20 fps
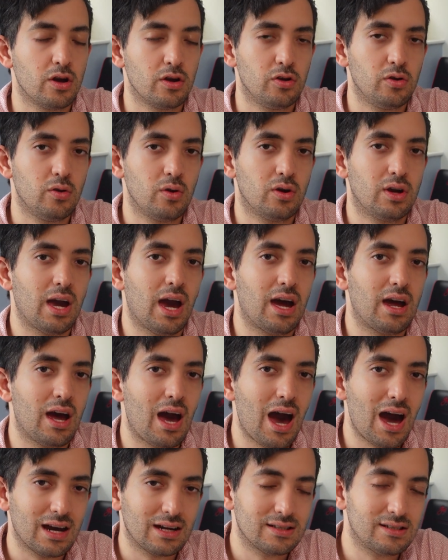You get
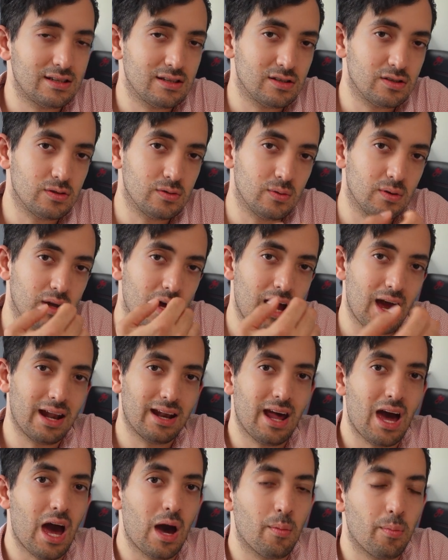access to
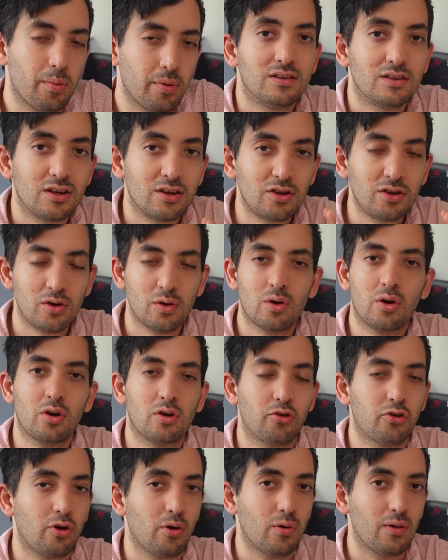an app, the U
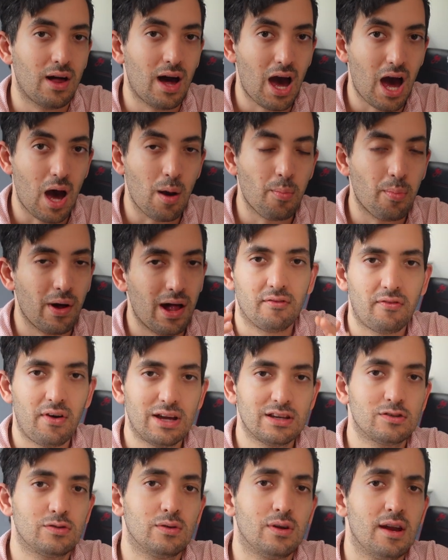Control app,
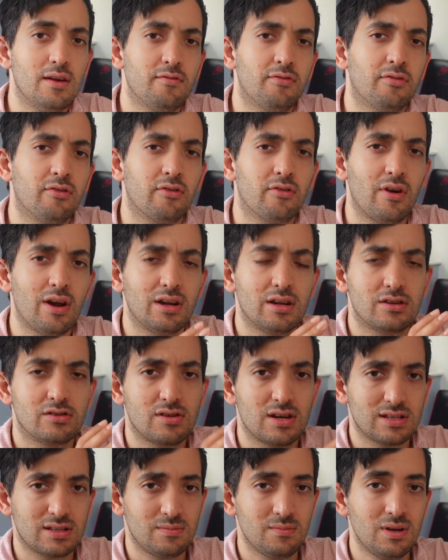thanks to infrared
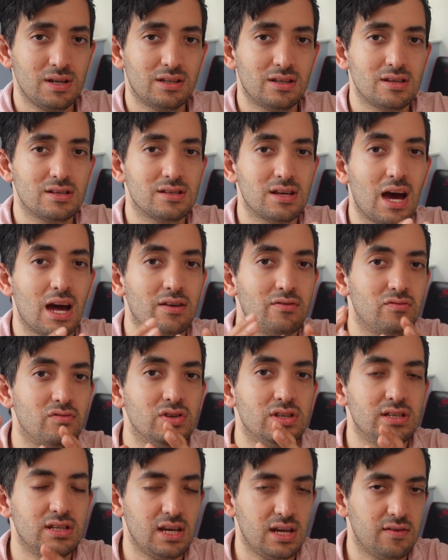transmitters and
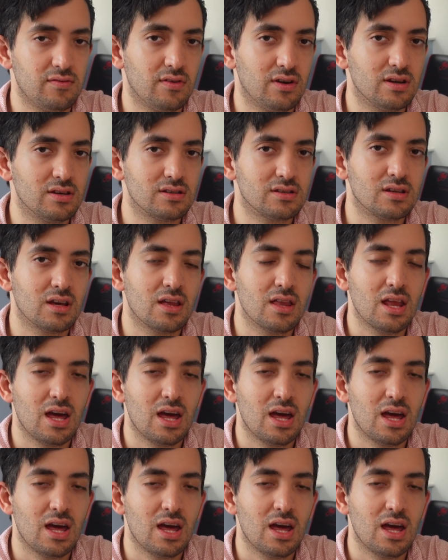receivers.